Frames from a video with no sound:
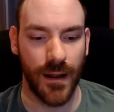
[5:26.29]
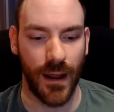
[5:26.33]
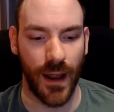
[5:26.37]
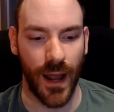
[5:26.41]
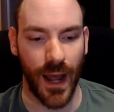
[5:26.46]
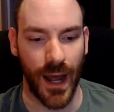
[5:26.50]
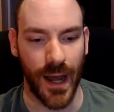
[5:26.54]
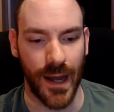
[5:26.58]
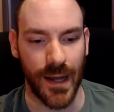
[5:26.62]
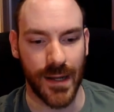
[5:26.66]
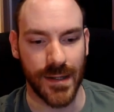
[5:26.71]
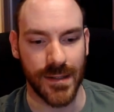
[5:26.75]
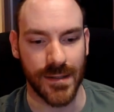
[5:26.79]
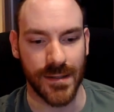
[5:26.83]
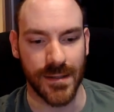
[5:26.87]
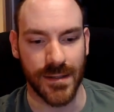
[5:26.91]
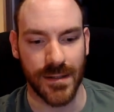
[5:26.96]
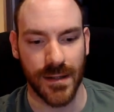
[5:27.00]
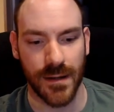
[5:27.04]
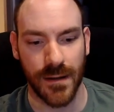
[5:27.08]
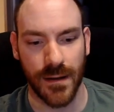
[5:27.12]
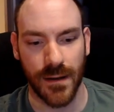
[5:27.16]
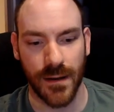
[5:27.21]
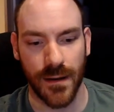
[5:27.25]
And
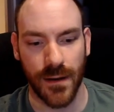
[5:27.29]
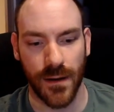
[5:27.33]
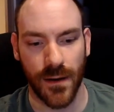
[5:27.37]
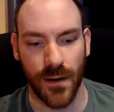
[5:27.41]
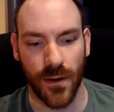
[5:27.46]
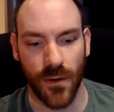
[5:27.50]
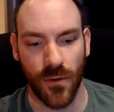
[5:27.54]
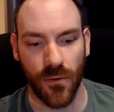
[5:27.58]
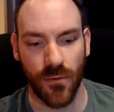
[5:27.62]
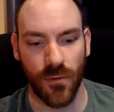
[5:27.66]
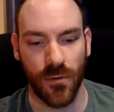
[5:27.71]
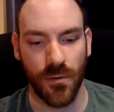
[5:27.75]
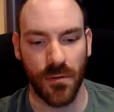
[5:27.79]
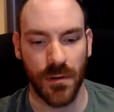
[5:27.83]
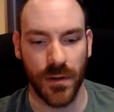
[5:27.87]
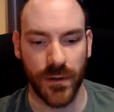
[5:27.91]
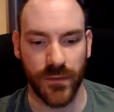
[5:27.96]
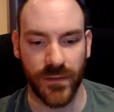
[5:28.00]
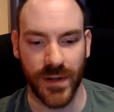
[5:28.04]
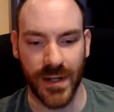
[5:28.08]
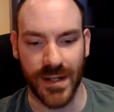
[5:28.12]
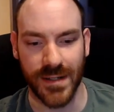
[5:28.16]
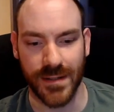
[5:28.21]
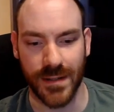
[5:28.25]
all of
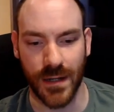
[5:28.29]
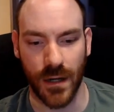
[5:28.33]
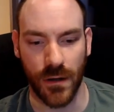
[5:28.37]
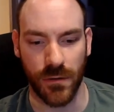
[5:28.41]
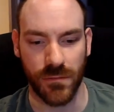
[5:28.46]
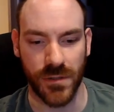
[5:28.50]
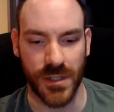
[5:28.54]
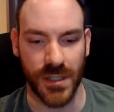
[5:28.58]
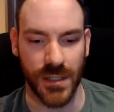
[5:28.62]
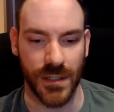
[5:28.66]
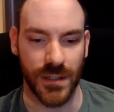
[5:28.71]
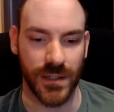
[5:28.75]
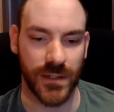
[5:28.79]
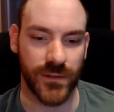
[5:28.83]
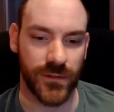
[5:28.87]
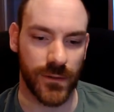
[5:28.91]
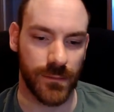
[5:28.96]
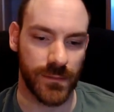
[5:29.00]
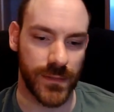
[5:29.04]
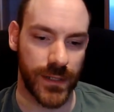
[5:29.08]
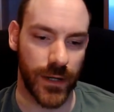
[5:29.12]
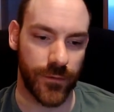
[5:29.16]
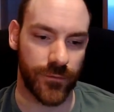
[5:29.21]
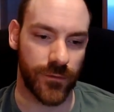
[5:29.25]
these cultures
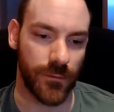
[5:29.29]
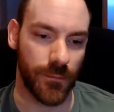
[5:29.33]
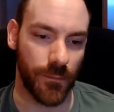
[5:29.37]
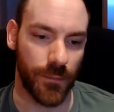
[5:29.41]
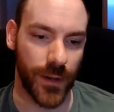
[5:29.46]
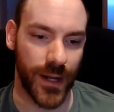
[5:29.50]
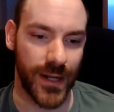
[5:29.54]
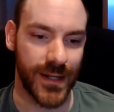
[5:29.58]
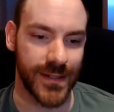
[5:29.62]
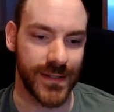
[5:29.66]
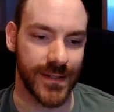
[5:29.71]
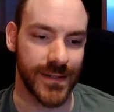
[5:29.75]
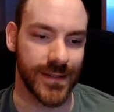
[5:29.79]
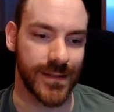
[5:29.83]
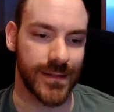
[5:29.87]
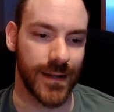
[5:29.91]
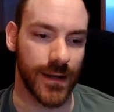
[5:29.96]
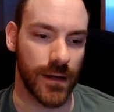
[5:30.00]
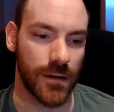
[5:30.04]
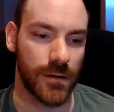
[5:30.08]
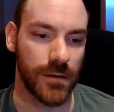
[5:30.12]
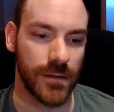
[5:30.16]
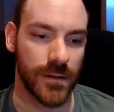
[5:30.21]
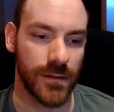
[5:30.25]
from different places
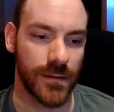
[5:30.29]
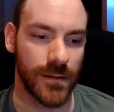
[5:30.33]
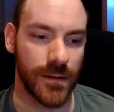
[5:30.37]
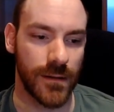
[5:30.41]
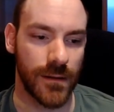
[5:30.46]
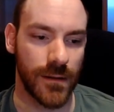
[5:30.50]
that could